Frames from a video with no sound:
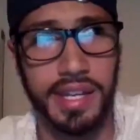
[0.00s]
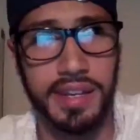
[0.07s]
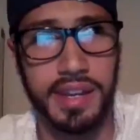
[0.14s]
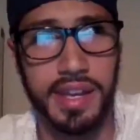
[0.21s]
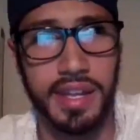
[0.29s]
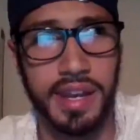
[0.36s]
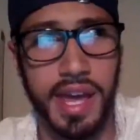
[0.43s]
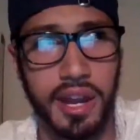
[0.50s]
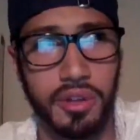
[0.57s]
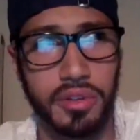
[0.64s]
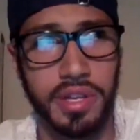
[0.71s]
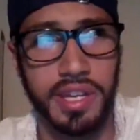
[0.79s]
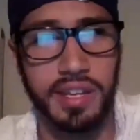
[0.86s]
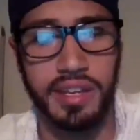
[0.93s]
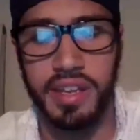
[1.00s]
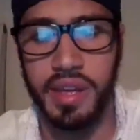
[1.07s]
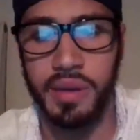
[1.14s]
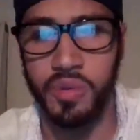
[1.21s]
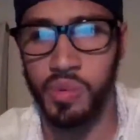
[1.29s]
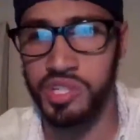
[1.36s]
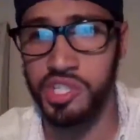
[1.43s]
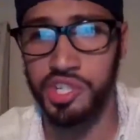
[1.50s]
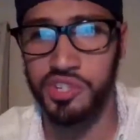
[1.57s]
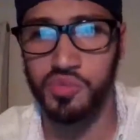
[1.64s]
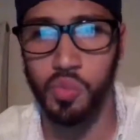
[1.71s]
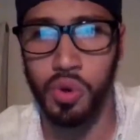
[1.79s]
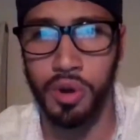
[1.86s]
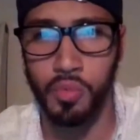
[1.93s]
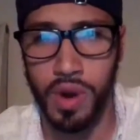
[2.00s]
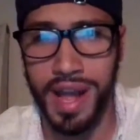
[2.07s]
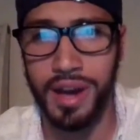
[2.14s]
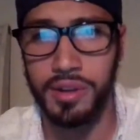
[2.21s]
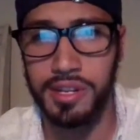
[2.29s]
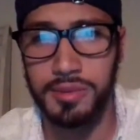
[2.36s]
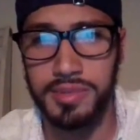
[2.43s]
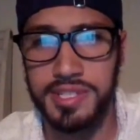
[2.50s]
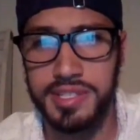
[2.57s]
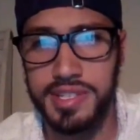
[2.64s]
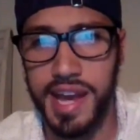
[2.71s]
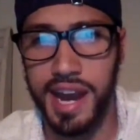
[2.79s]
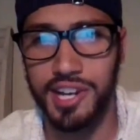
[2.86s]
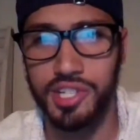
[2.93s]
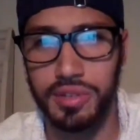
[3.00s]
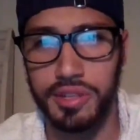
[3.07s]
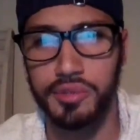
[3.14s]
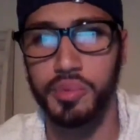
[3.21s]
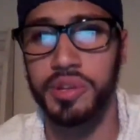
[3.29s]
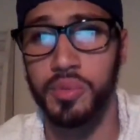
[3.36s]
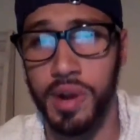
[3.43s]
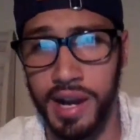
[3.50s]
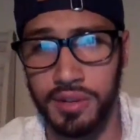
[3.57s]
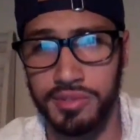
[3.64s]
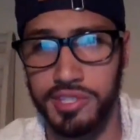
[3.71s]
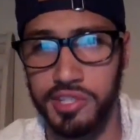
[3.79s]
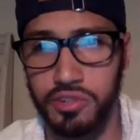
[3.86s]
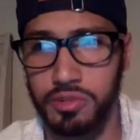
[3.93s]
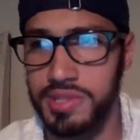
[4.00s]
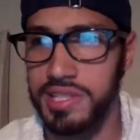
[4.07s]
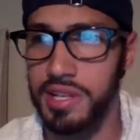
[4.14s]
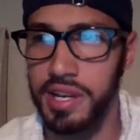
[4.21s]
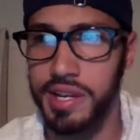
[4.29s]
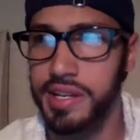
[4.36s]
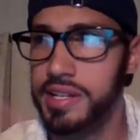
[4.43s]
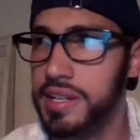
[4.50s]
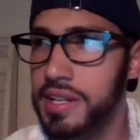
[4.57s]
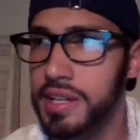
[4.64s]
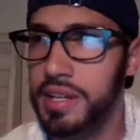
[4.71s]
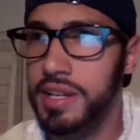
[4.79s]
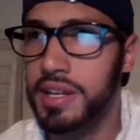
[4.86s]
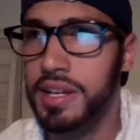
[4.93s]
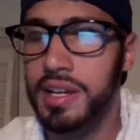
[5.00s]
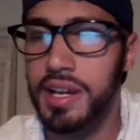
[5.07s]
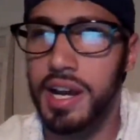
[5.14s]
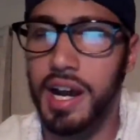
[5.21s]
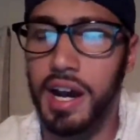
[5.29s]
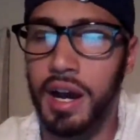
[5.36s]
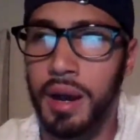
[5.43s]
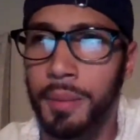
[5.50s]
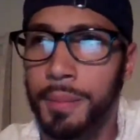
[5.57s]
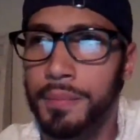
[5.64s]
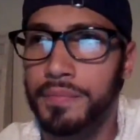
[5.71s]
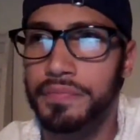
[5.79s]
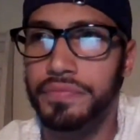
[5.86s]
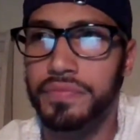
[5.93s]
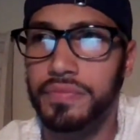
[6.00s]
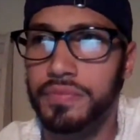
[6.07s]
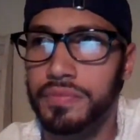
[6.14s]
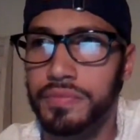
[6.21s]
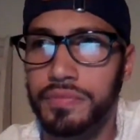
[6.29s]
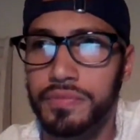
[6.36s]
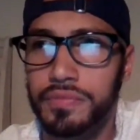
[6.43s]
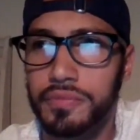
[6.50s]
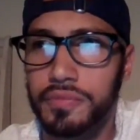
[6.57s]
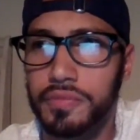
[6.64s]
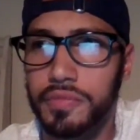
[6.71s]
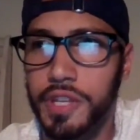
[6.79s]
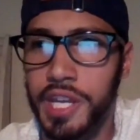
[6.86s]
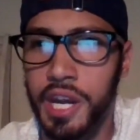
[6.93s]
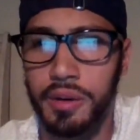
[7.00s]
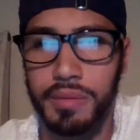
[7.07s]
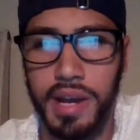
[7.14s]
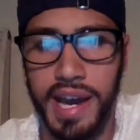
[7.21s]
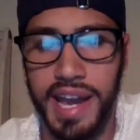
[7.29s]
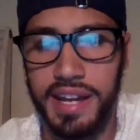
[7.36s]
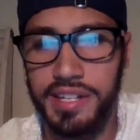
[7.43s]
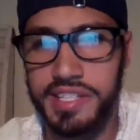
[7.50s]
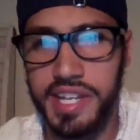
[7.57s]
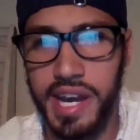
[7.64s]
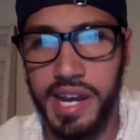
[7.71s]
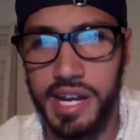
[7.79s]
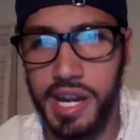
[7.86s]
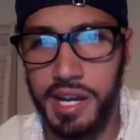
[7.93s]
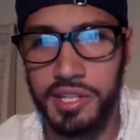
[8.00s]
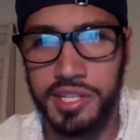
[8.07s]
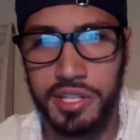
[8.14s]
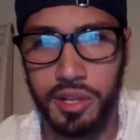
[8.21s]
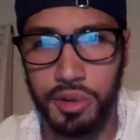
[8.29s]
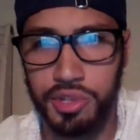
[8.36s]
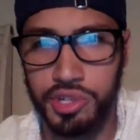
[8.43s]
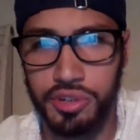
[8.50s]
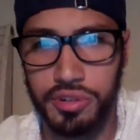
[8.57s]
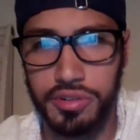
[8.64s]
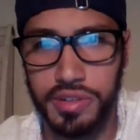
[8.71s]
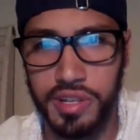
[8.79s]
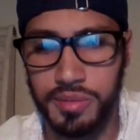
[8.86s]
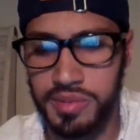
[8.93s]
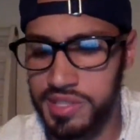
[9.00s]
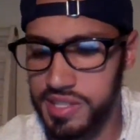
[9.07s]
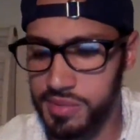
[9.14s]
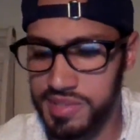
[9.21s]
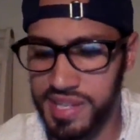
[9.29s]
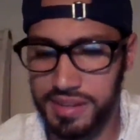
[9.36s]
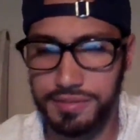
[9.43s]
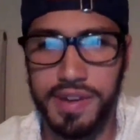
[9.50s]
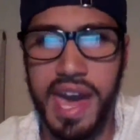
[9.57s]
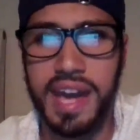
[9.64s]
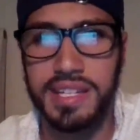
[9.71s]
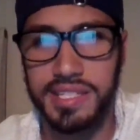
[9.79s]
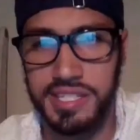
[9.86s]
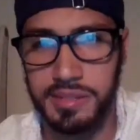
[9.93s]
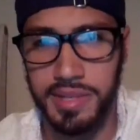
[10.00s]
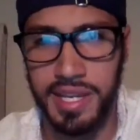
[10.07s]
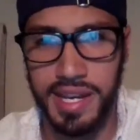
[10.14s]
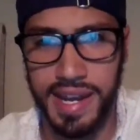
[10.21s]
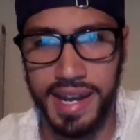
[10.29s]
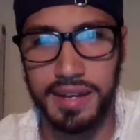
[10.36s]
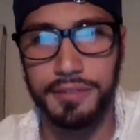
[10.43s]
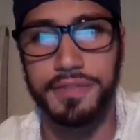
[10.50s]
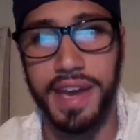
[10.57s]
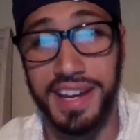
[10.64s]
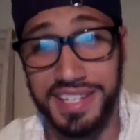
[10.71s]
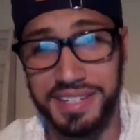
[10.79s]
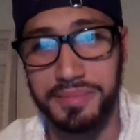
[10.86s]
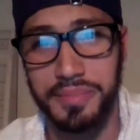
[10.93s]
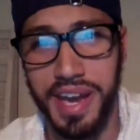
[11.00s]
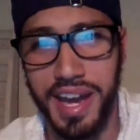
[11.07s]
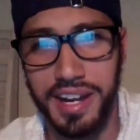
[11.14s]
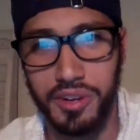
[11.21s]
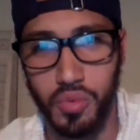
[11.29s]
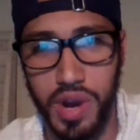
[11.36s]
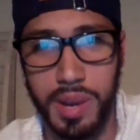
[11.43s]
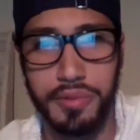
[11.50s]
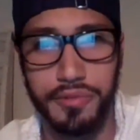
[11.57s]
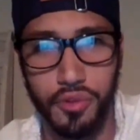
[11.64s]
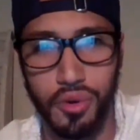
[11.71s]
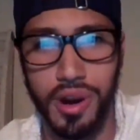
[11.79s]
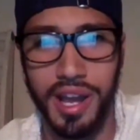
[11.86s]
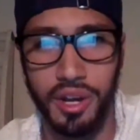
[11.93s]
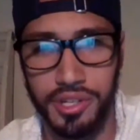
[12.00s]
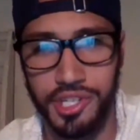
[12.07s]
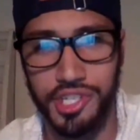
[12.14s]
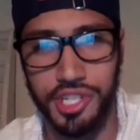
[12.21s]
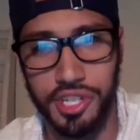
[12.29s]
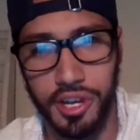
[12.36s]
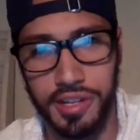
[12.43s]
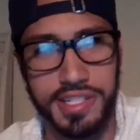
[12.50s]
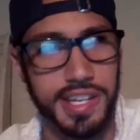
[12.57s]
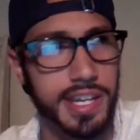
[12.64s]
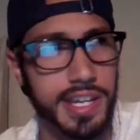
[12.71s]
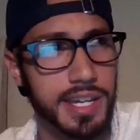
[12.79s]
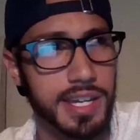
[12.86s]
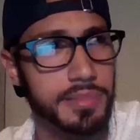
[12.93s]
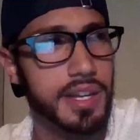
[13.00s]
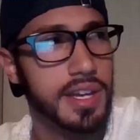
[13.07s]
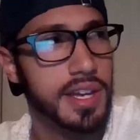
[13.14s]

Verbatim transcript: And, and not only, it wasn't just one round. It was actually three rounds. So it was like, um, you know, I had to sign a non-disclosure. It was it was like faxed to me, and I had to fax it back right before I auditioned on tape.